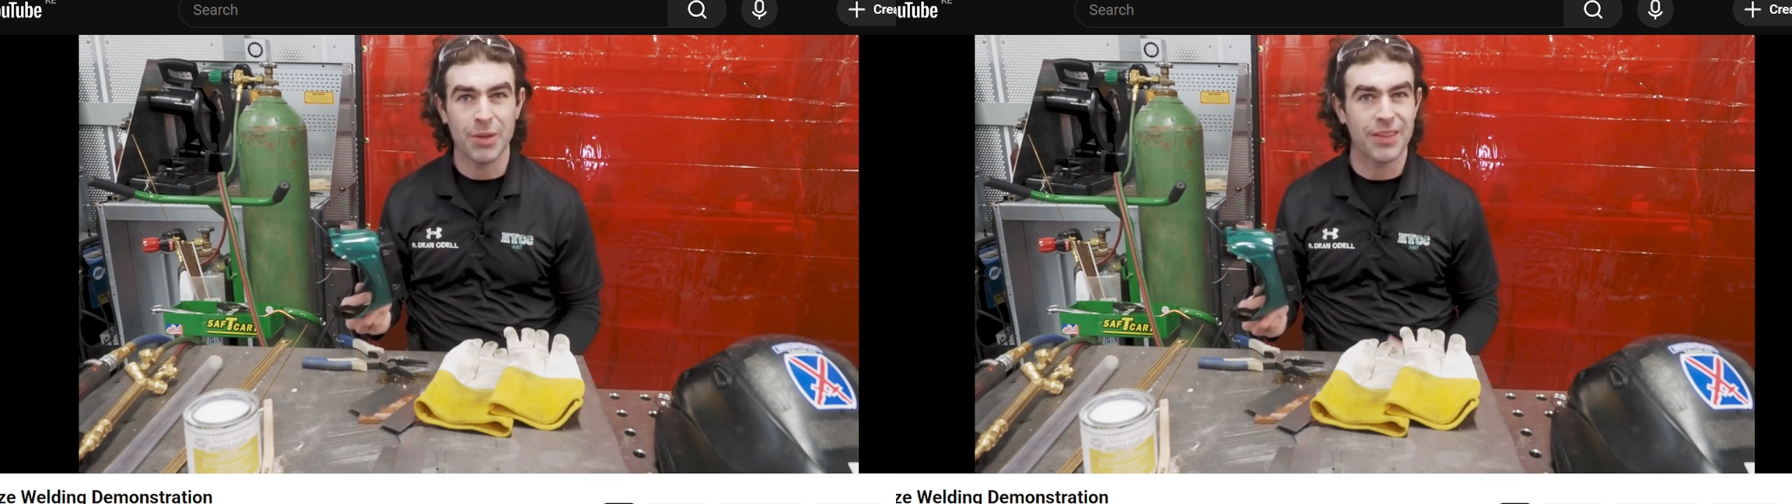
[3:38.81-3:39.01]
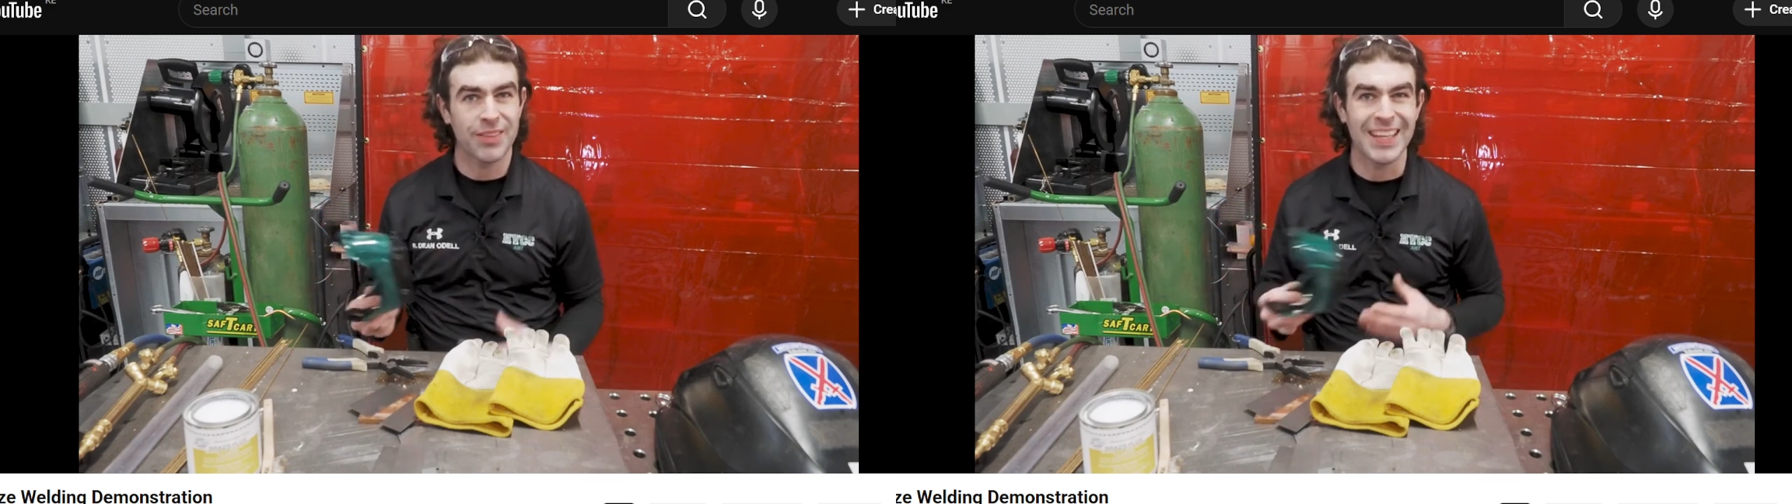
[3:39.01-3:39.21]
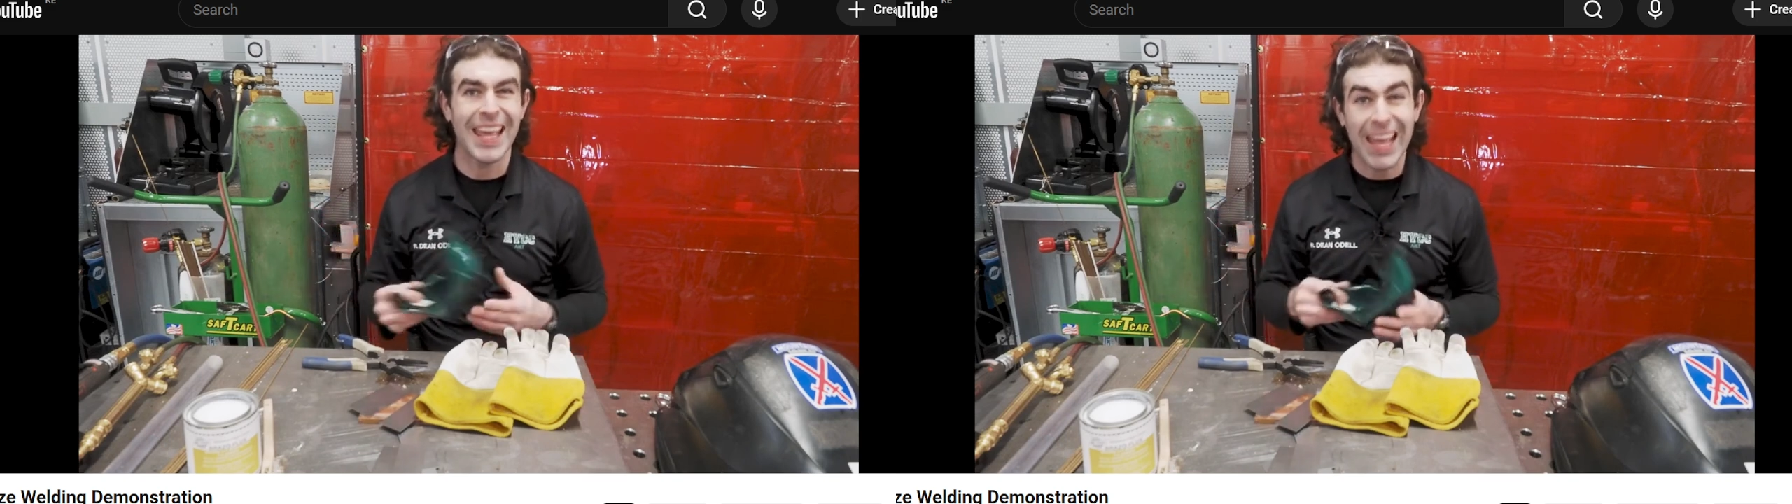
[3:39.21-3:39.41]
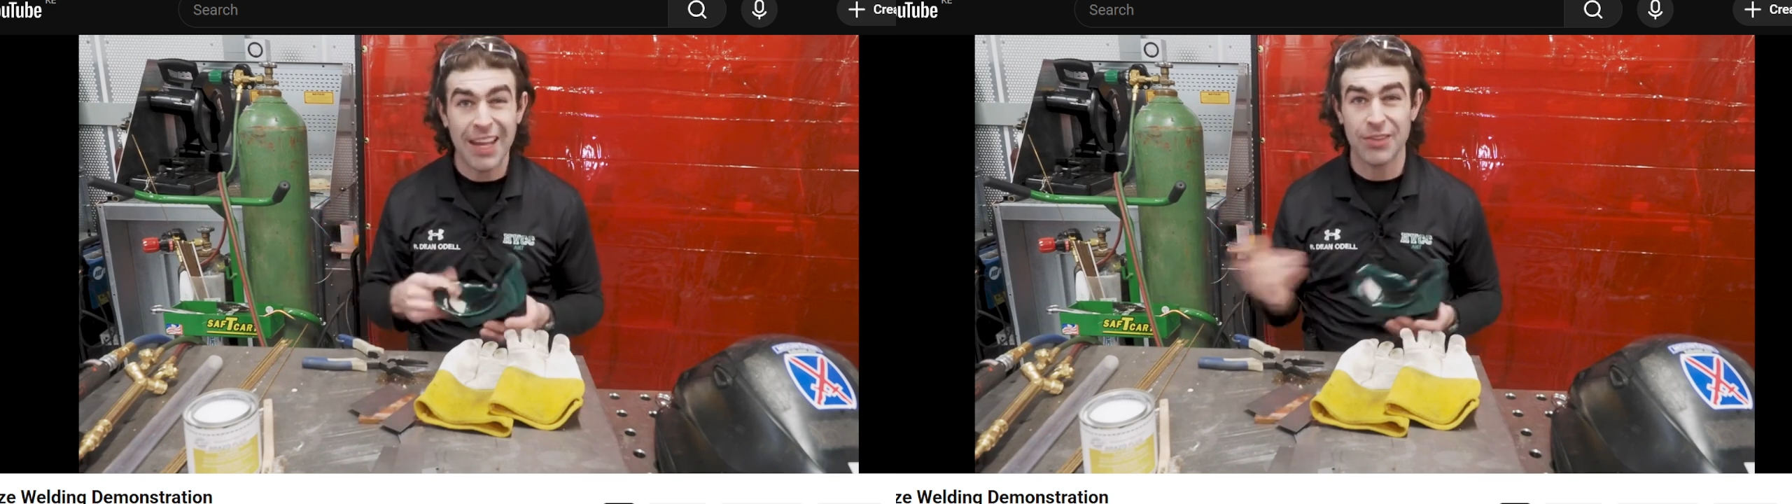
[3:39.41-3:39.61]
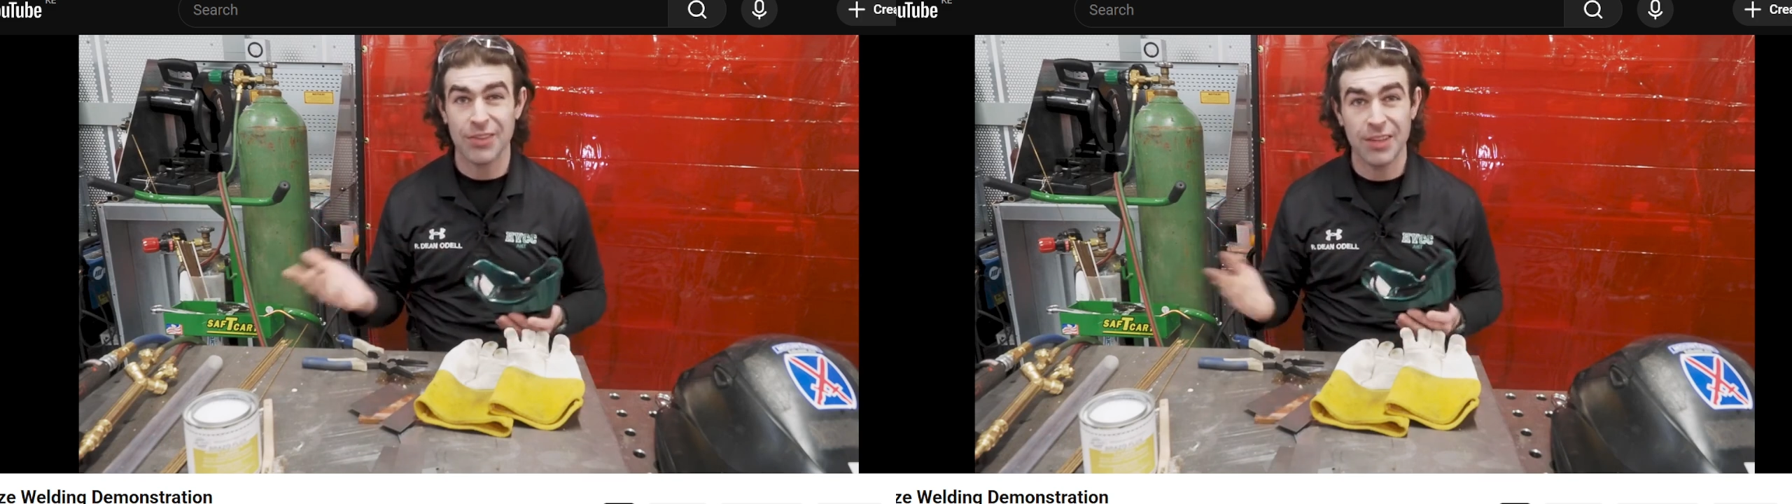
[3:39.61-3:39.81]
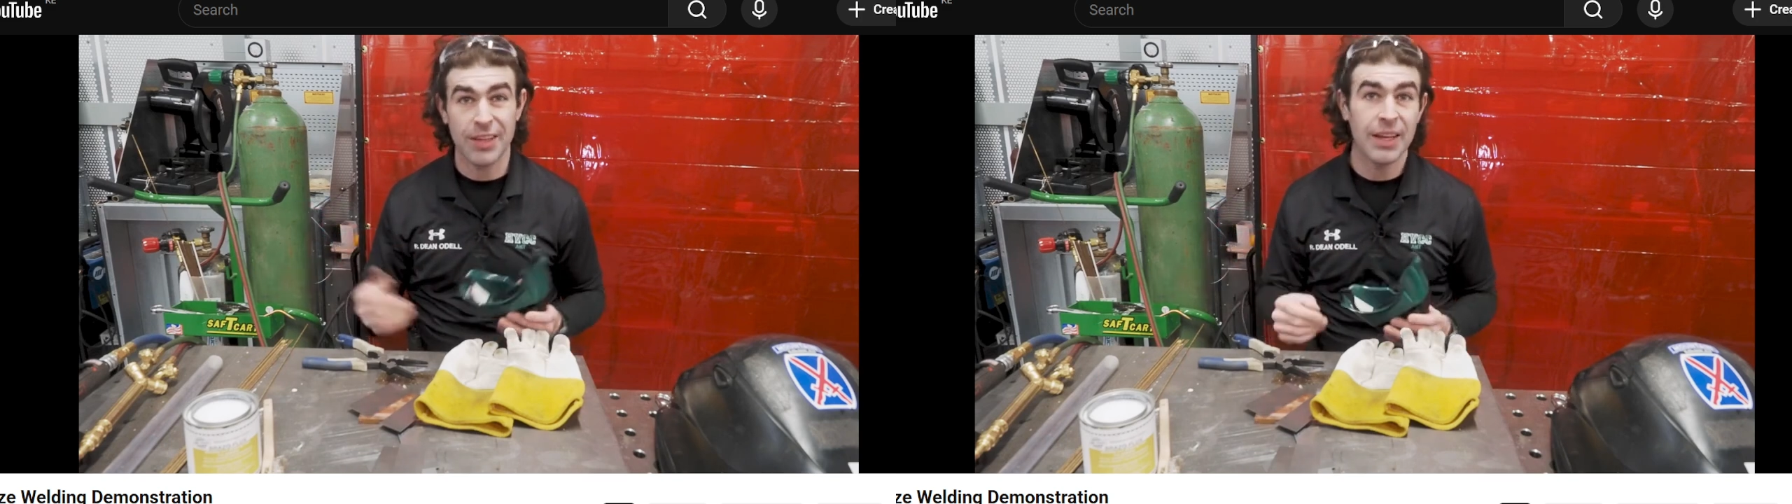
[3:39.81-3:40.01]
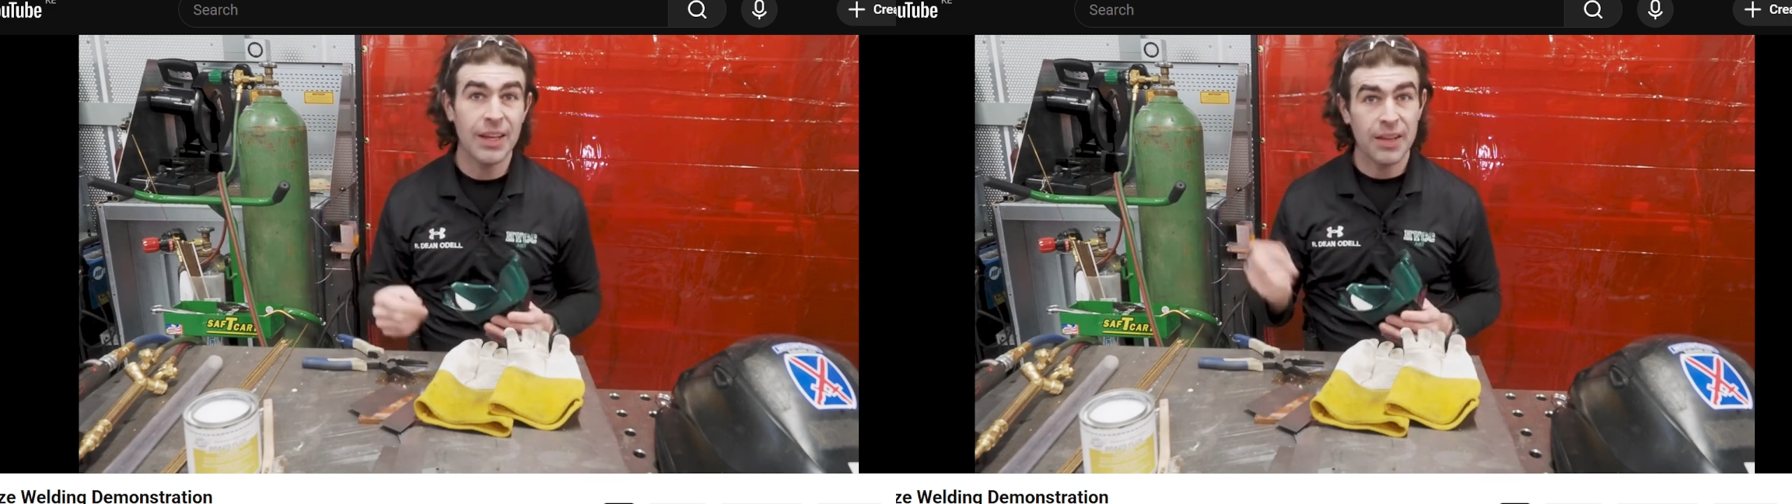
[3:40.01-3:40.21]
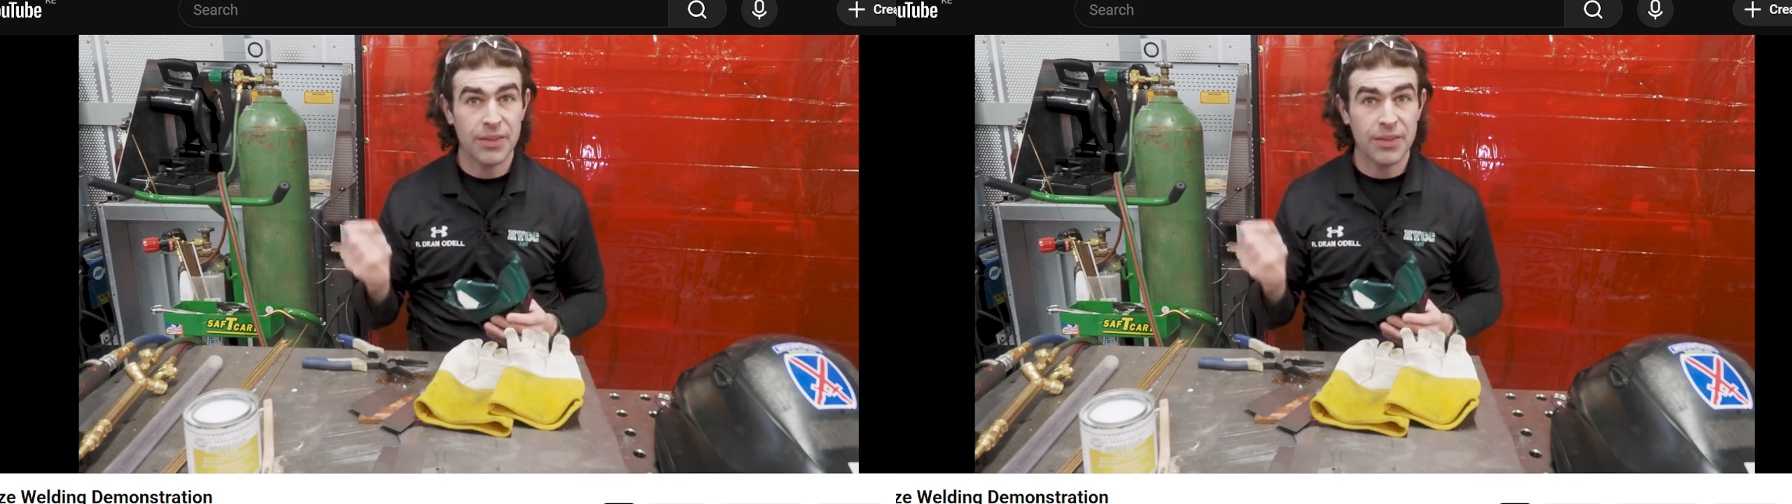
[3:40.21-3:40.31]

because occasionally